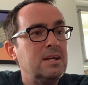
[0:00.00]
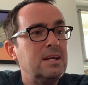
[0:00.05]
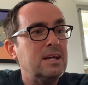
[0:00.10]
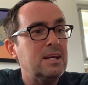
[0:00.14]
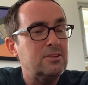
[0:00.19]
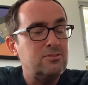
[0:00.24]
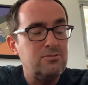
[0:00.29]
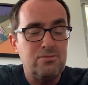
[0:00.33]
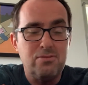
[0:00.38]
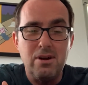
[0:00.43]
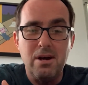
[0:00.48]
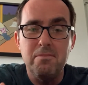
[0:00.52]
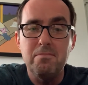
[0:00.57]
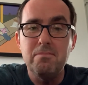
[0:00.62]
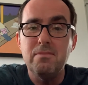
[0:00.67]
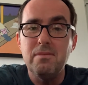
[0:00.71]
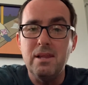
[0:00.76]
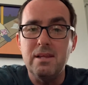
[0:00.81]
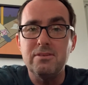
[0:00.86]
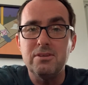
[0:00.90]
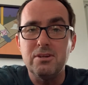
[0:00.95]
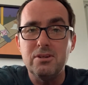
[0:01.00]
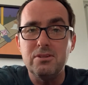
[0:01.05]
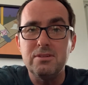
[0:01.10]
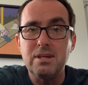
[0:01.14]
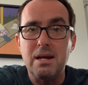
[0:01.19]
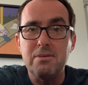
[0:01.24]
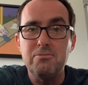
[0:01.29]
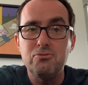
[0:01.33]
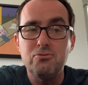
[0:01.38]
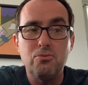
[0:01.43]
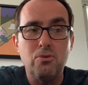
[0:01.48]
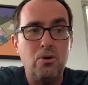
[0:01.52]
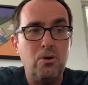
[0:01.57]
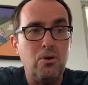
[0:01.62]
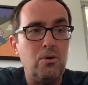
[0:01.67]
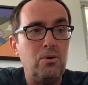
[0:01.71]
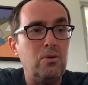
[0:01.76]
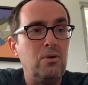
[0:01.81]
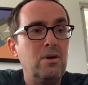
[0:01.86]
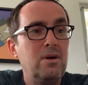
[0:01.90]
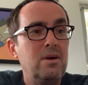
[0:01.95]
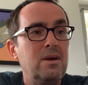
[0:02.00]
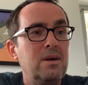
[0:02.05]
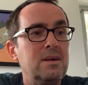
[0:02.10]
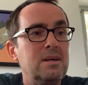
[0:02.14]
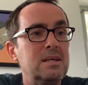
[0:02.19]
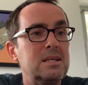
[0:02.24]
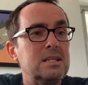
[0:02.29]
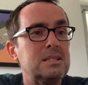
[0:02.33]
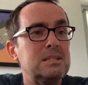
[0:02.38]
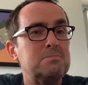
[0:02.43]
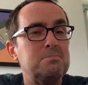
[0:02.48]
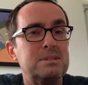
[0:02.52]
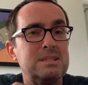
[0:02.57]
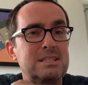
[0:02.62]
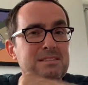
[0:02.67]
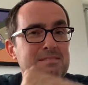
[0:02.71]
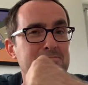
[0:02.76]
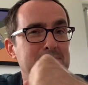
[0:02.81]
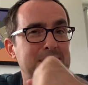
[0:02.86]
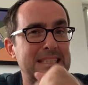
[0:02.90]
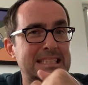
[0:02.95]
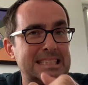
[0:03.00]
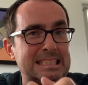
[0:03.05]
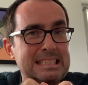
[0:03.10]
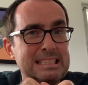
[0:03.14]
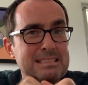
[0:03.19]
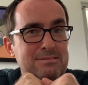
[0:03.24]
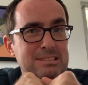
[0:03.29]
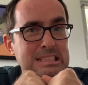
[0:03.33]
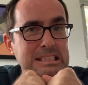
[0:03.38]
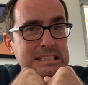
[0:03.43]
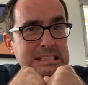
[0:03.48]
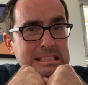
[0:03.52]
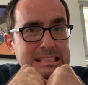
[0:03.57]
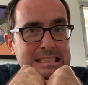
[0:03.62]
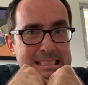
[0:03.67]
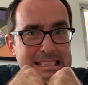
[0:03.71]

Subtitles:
It's from Let the Good Times Roll. But the beginning of this